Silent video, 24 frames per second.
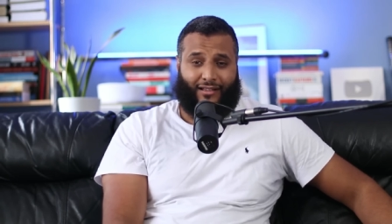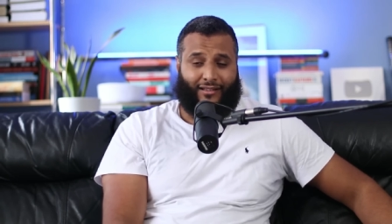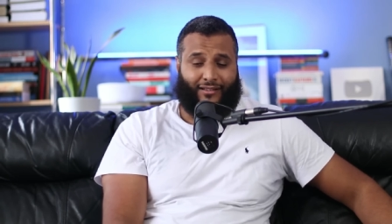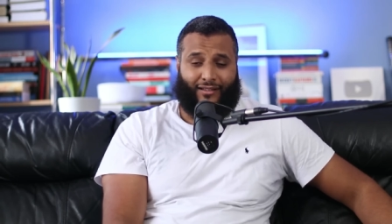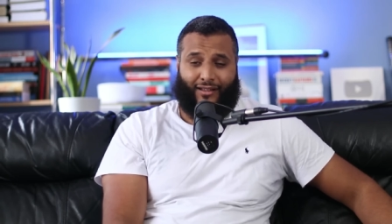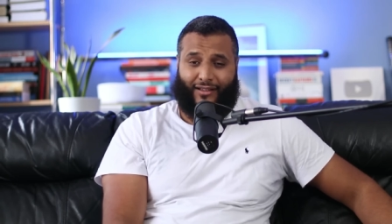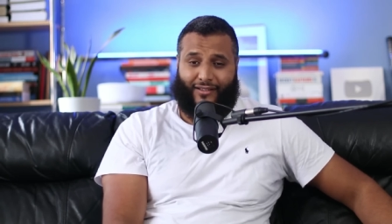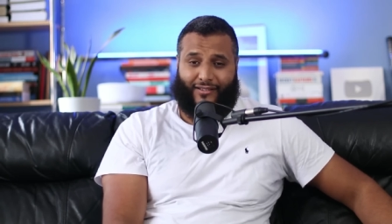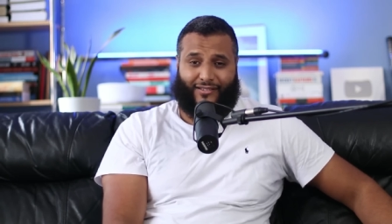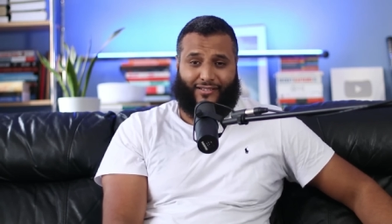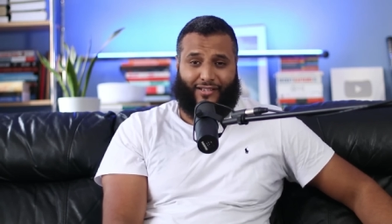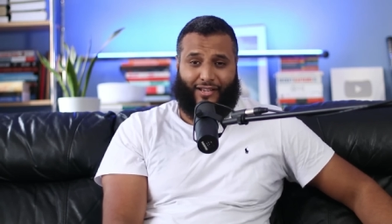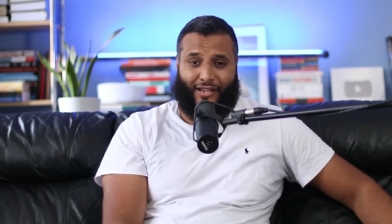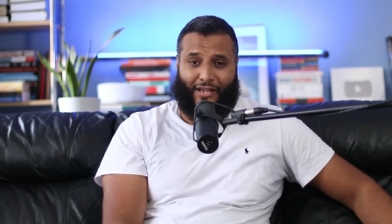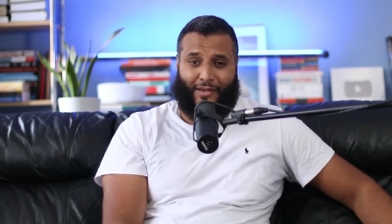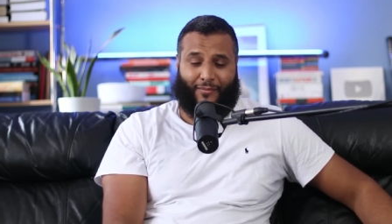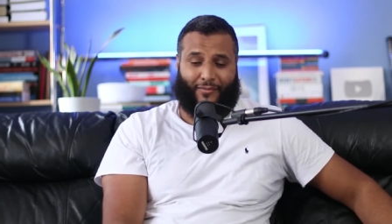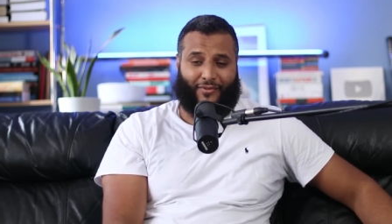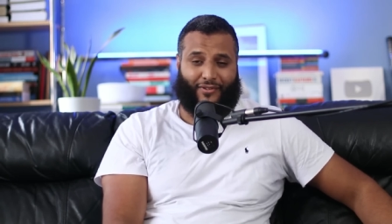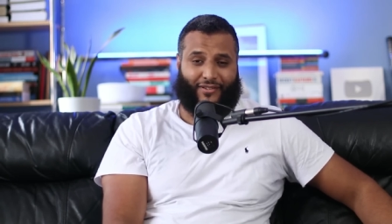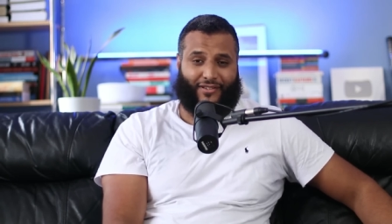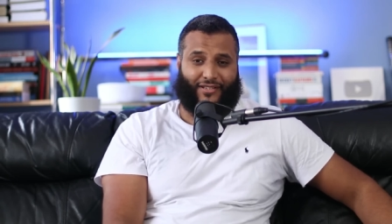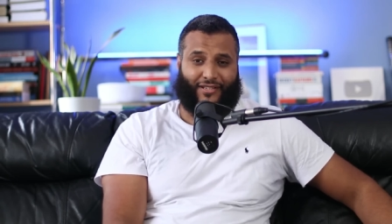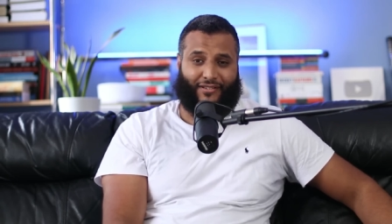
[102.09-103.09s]
The last
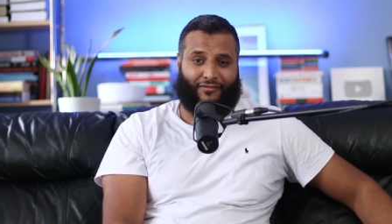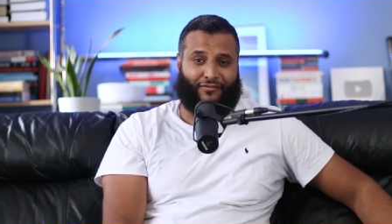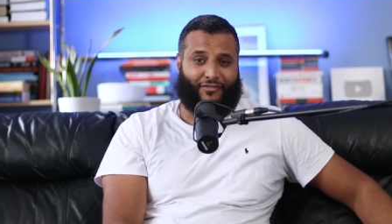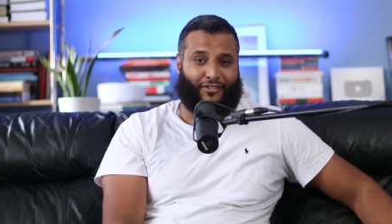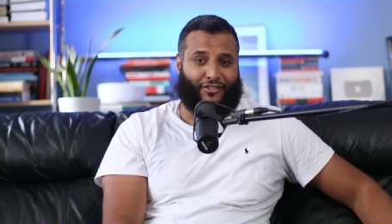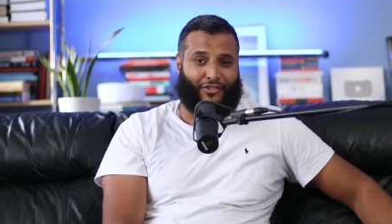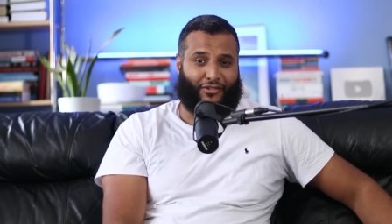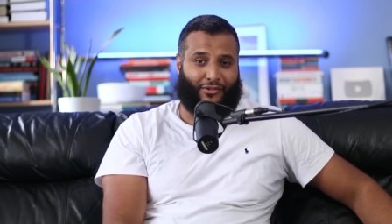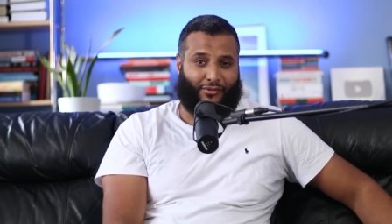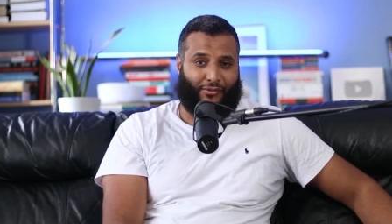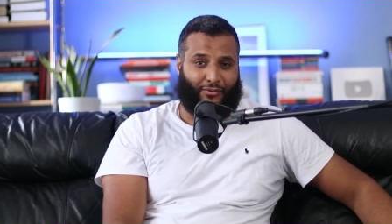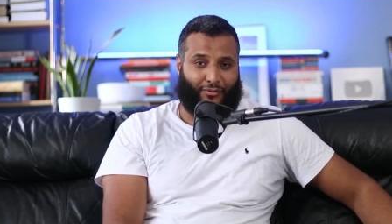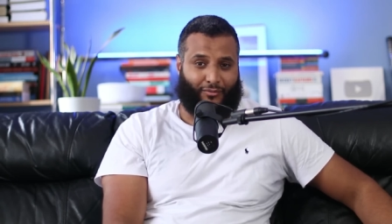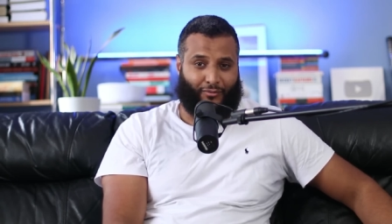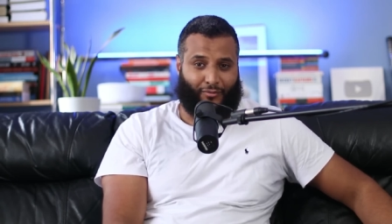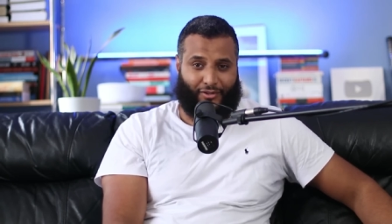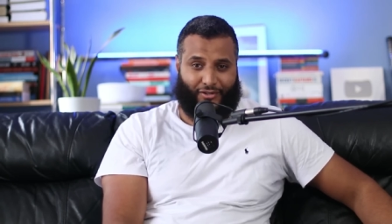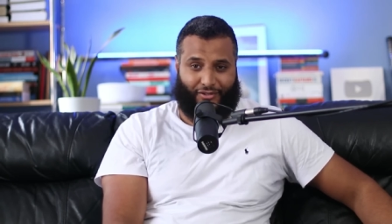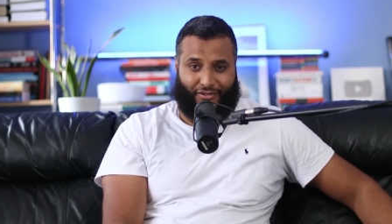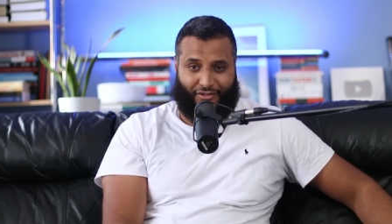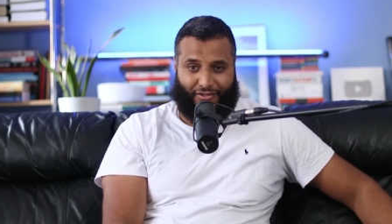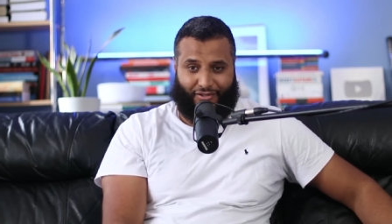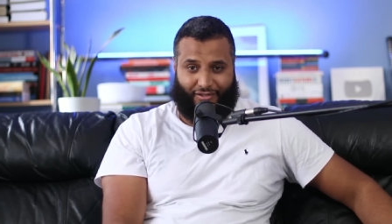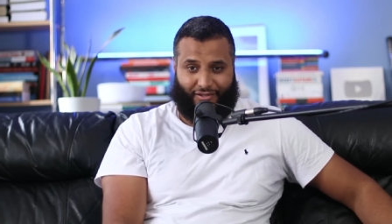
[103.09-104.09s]
time this individual
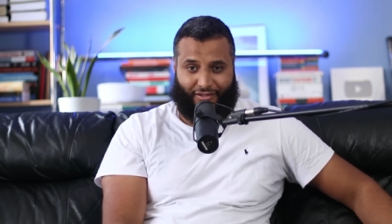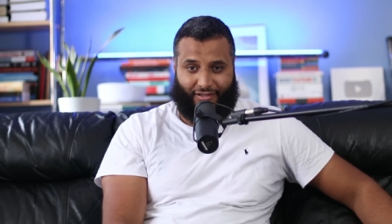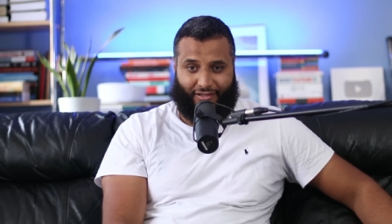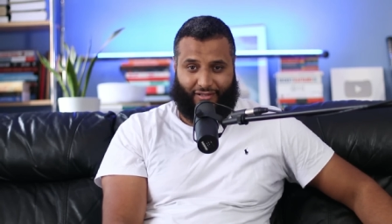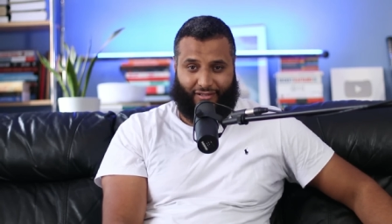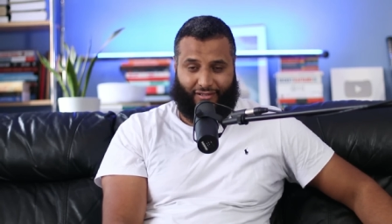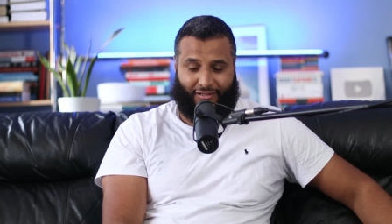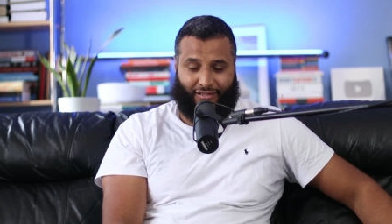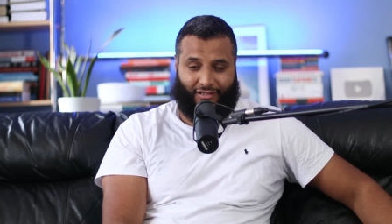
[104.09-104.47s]
was